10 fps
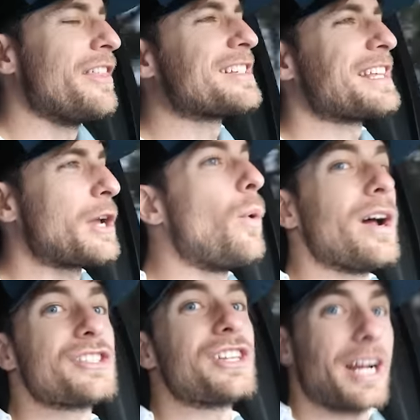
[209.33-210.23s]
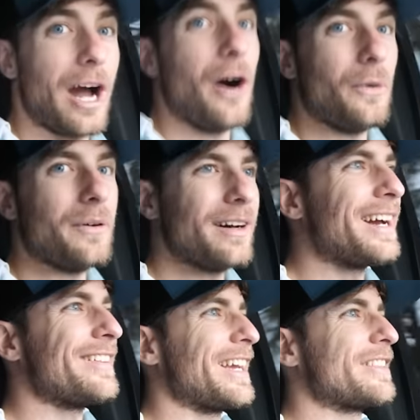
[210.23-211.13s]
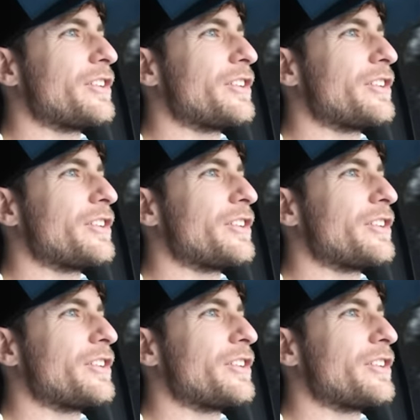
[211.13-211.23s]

This thing wants to go. Like,